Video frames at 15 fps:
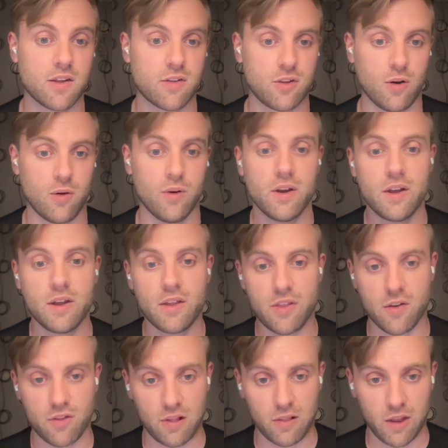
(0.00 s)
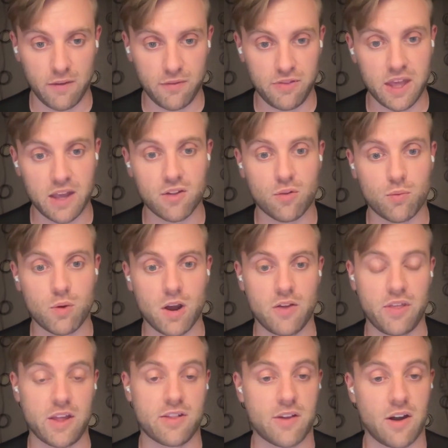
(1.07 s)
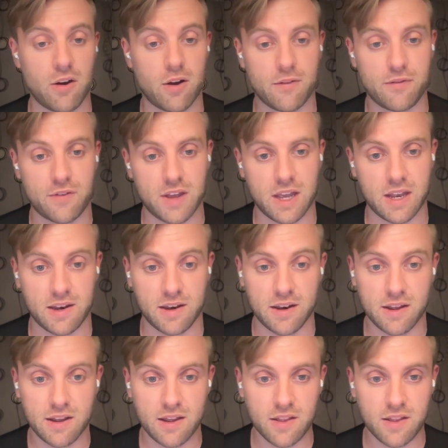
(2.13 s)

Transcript: So there's a lot of things where they start off in